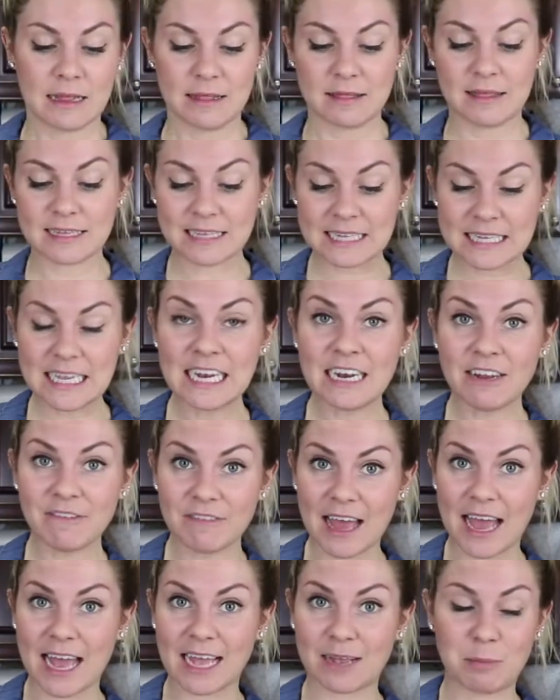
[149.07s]
The skin of
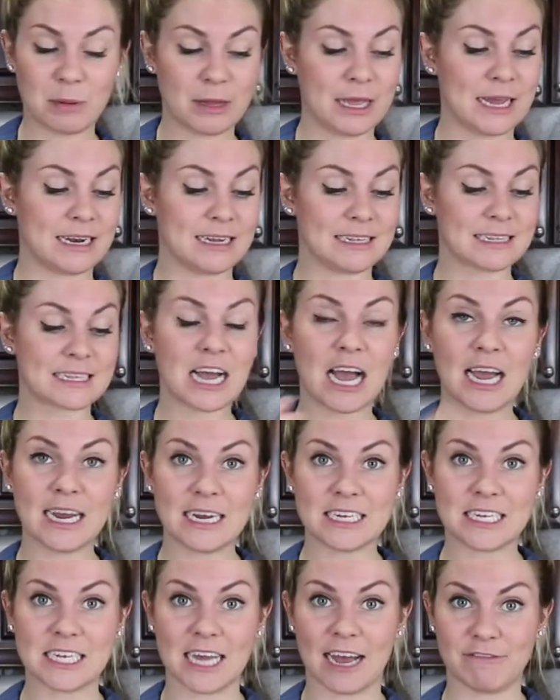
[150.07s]
the eggplant is kind
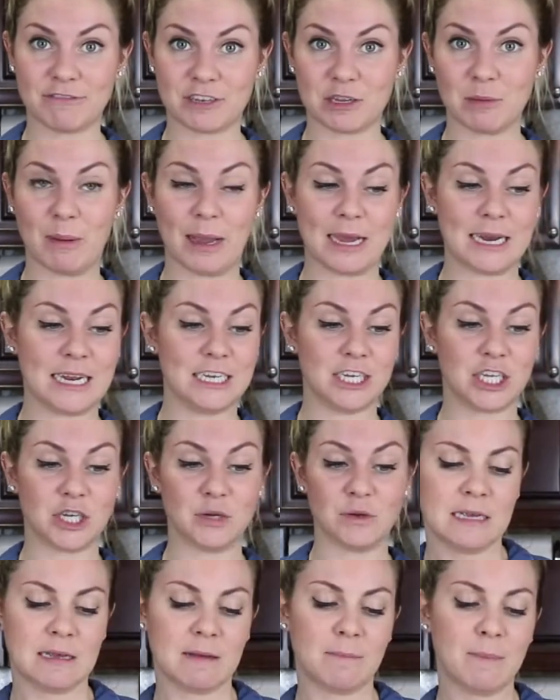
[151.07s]
of tough to bite
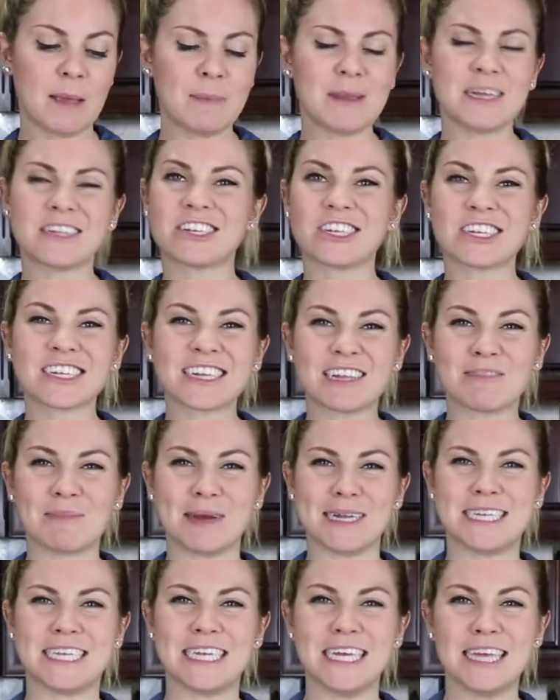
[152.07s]
into. Maybe it's just because my
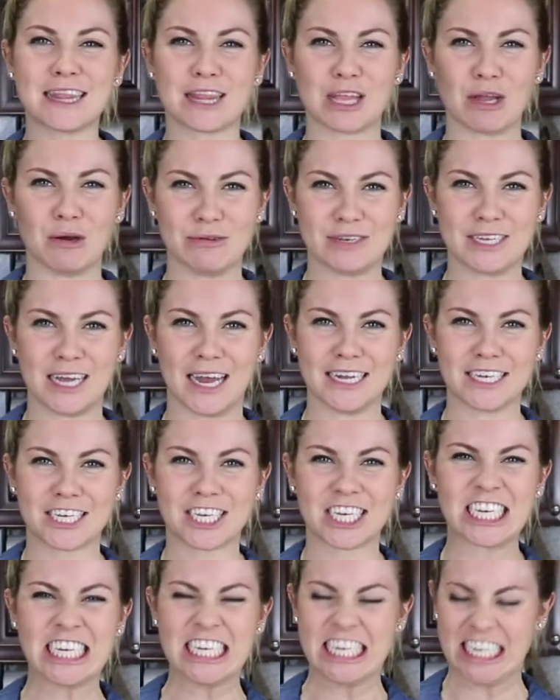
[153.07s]
teeth don't
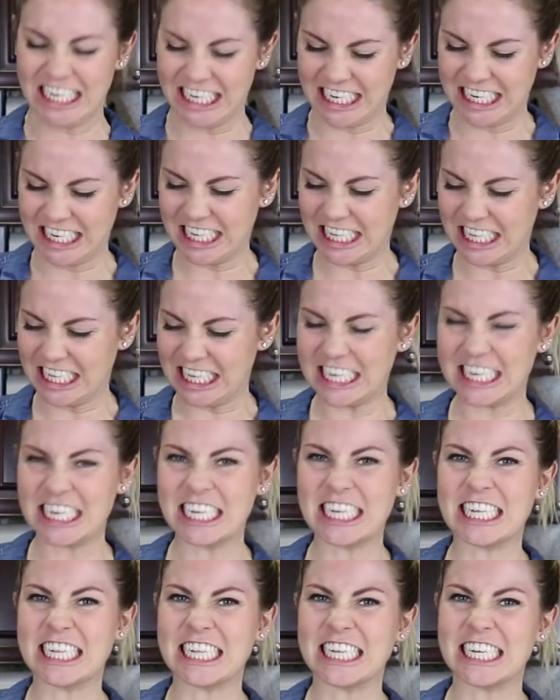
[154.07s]
touch. Like
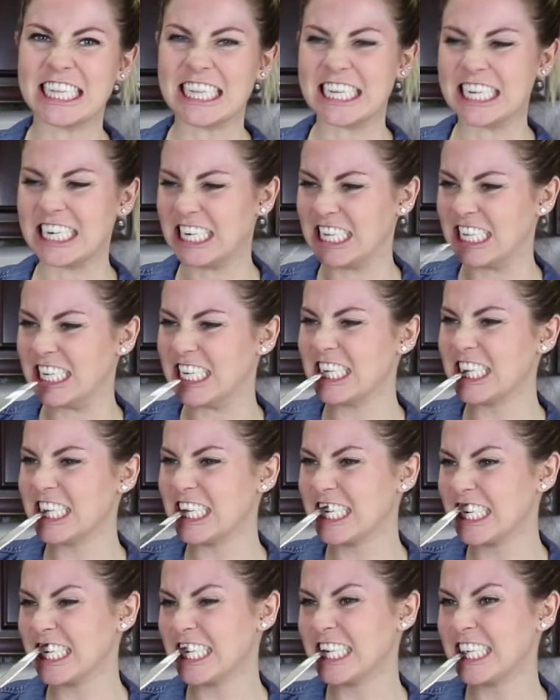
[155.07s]
literally.
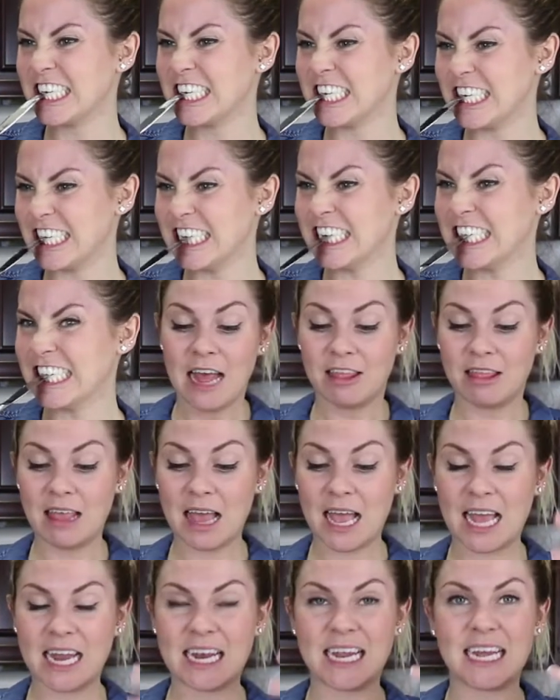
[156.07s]

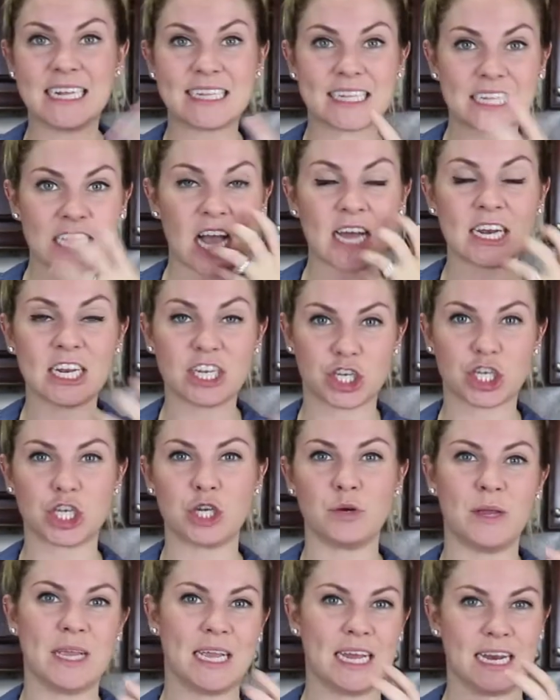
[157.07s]
Then it's kind of
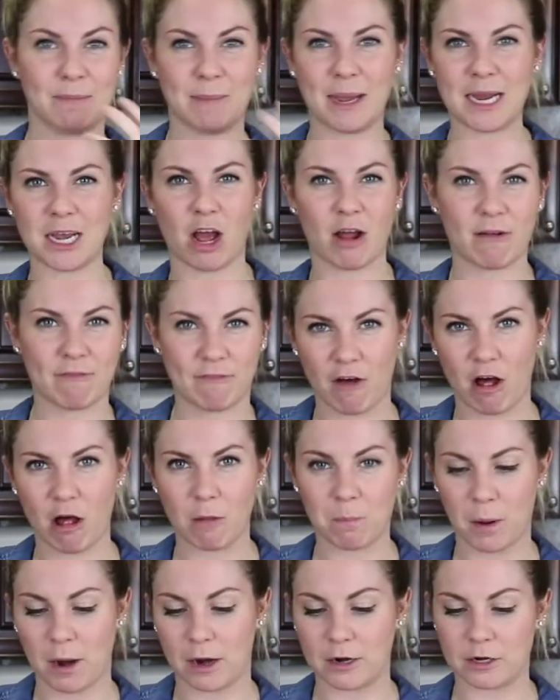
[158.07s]
chewy and it might not fall
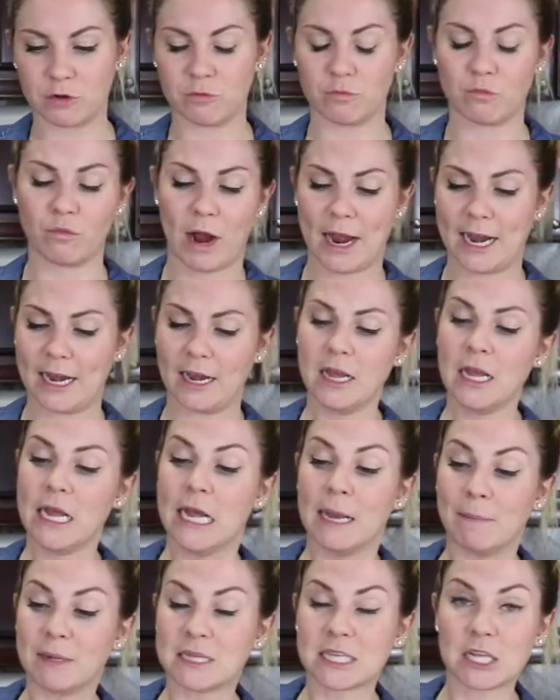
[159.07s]
apart right.
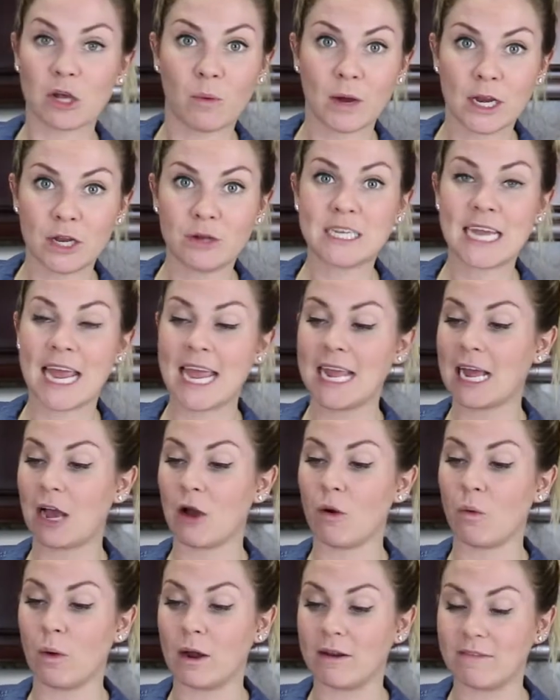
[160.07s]
But so when you take
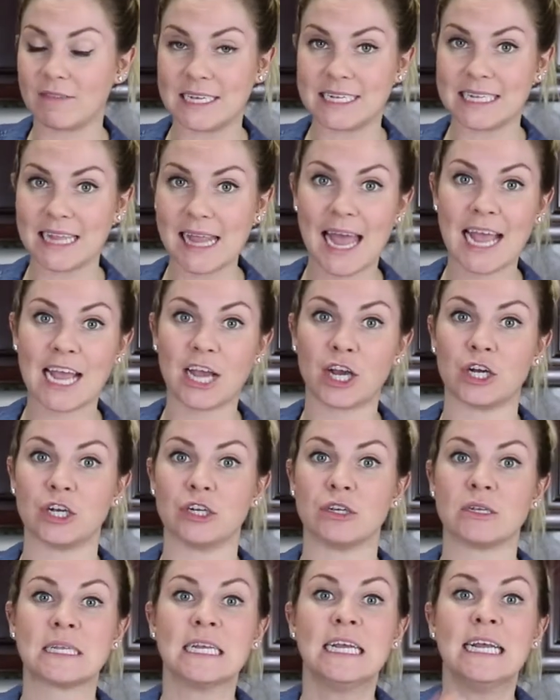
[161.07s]
out one of these
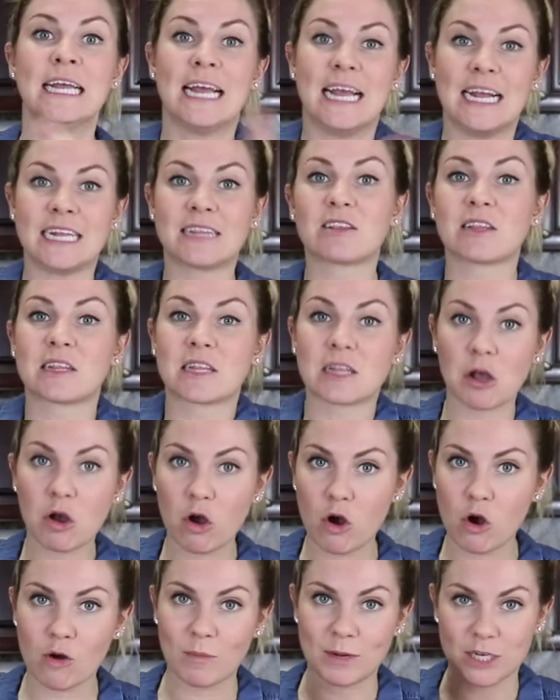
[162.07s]
layers, it's
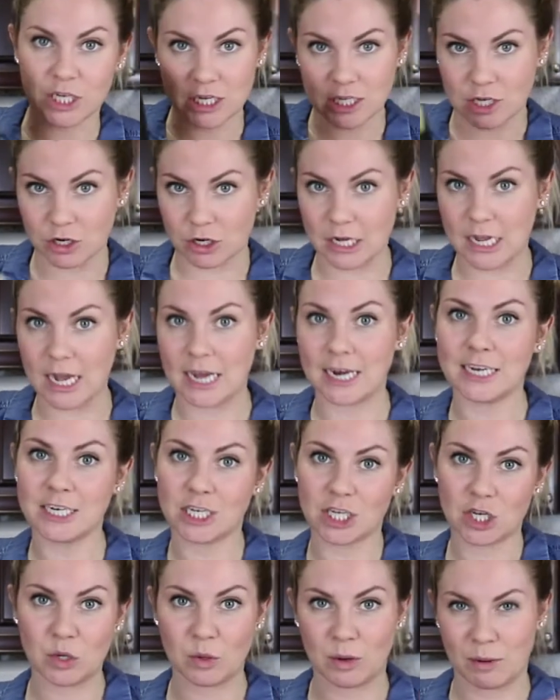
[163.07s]
so much easier to cut
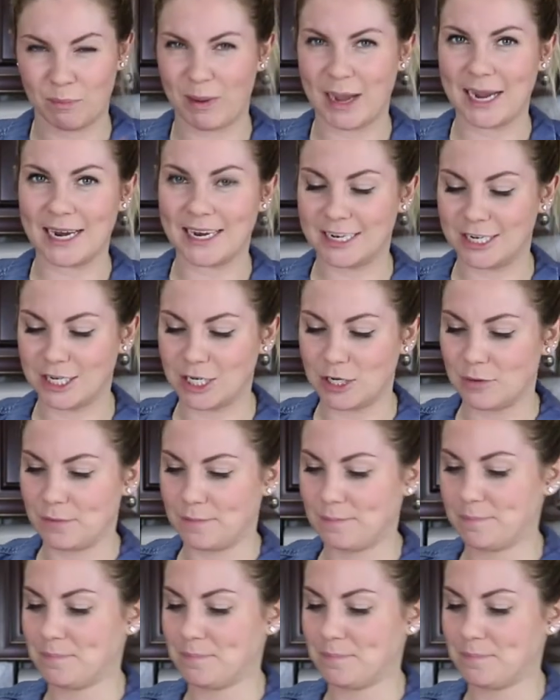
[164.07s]
into and bite into.